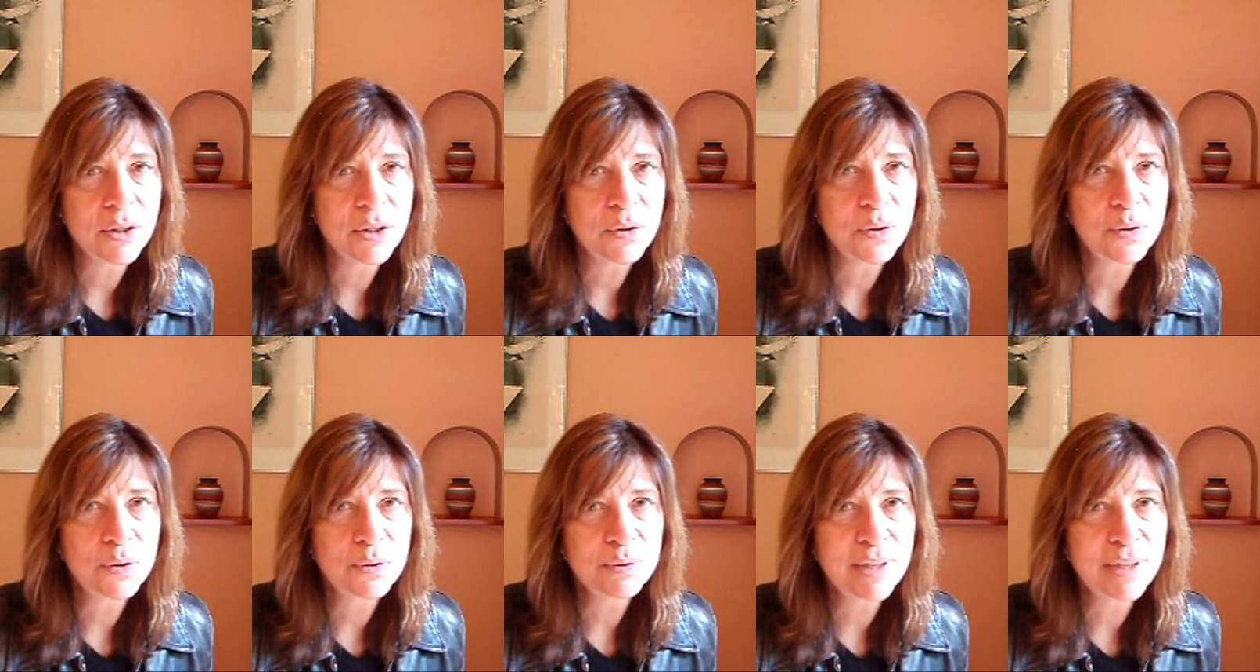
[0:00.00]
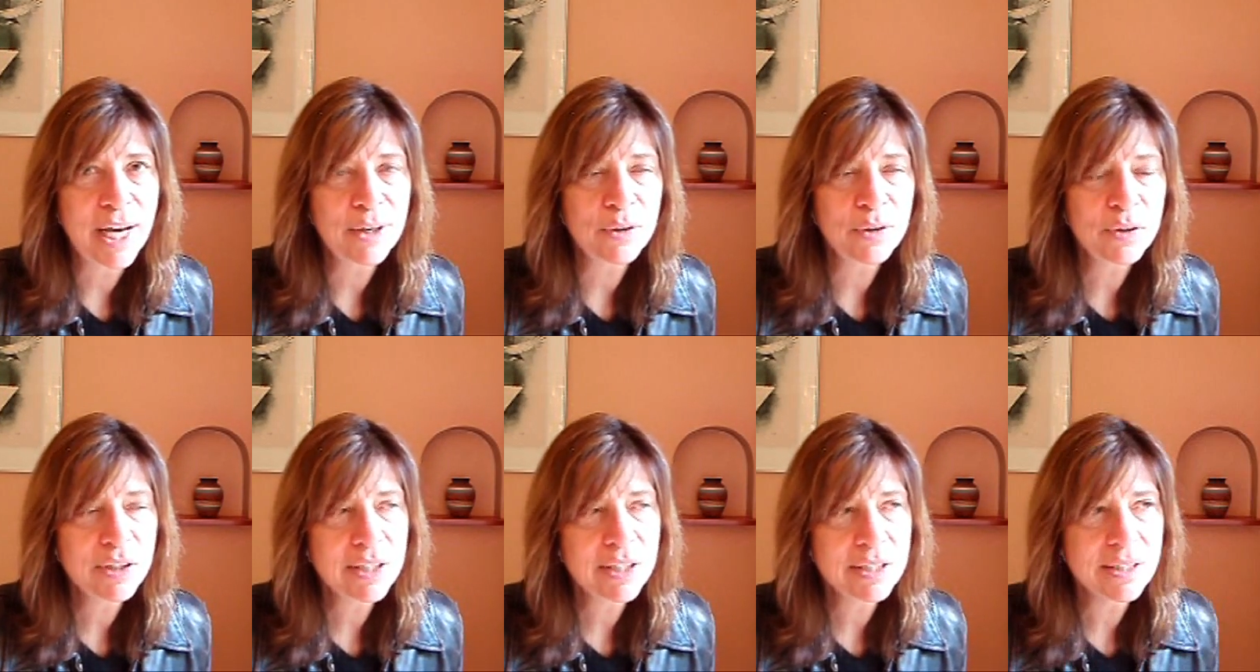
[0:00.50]
So
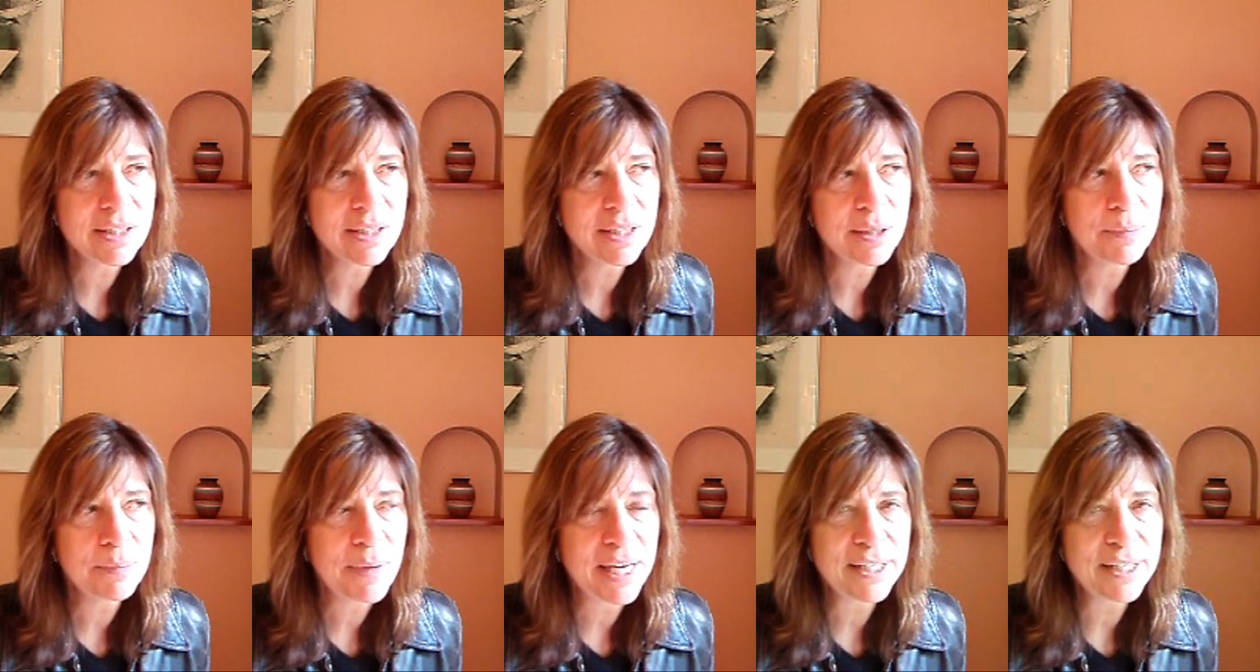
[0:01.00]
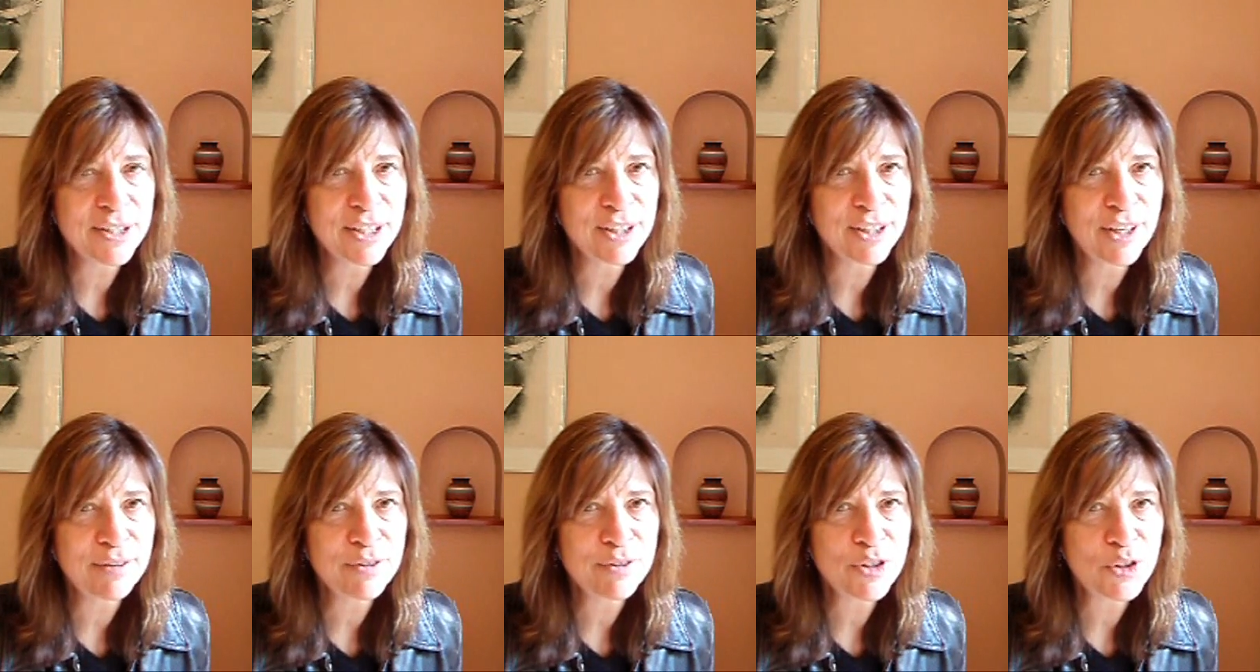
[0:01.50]
not only is it an
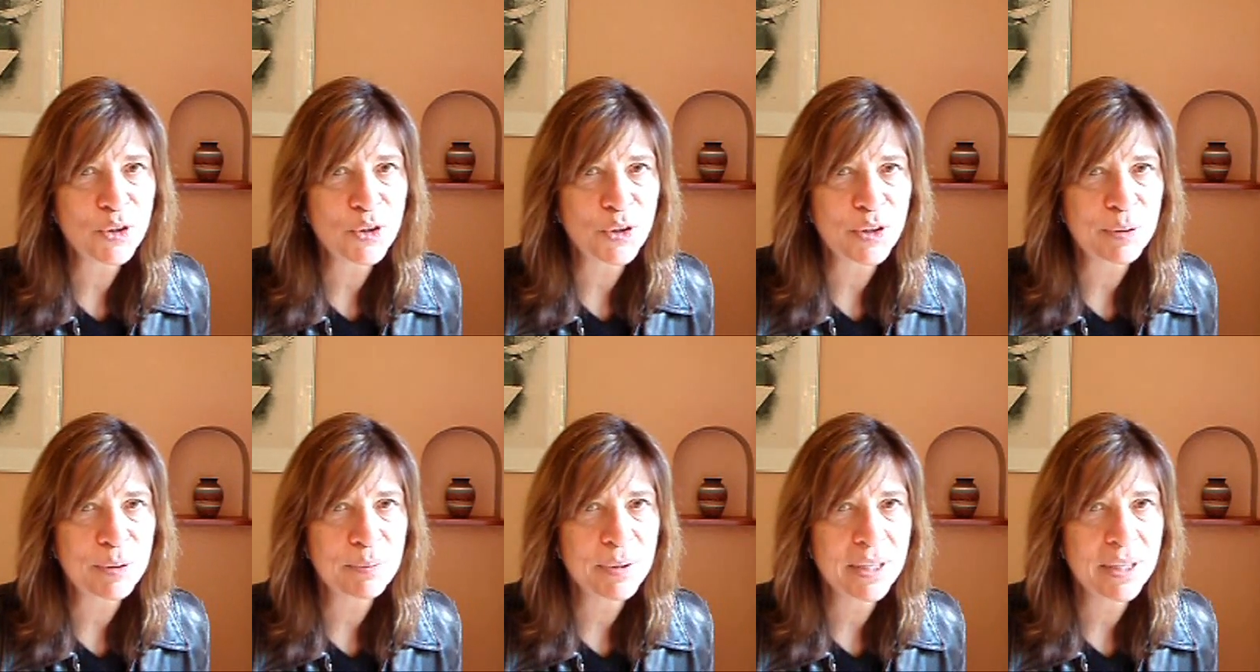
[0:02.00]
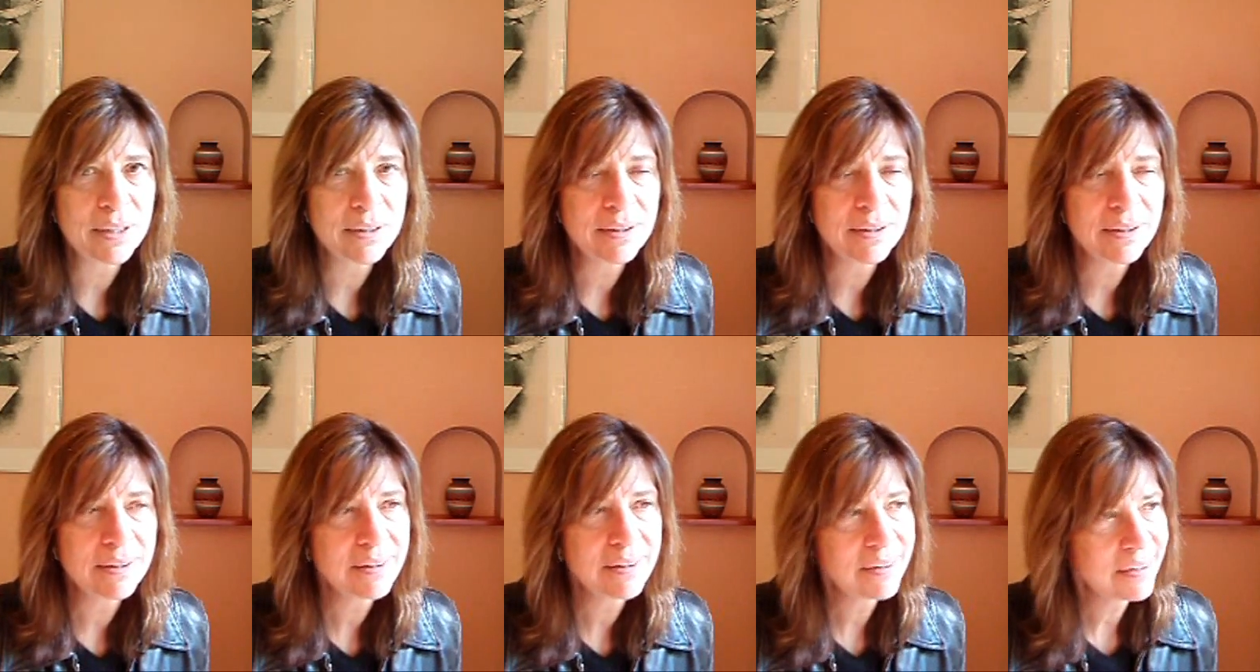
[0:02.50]
amazing love story, but
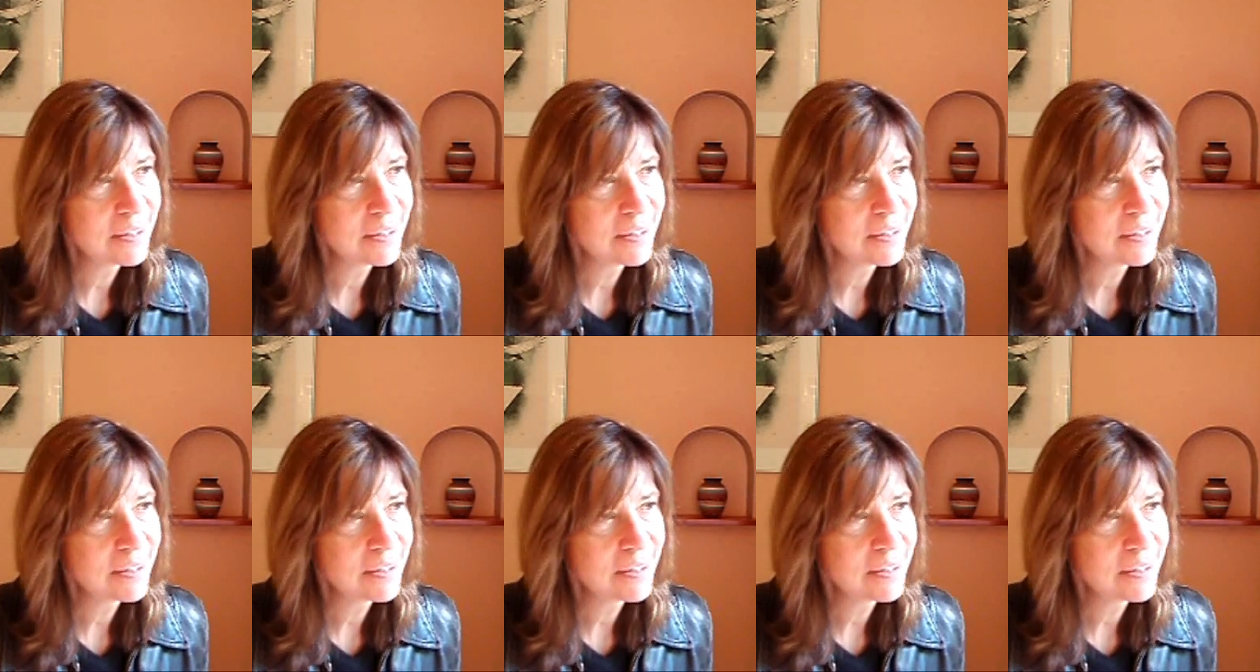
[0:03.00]
it's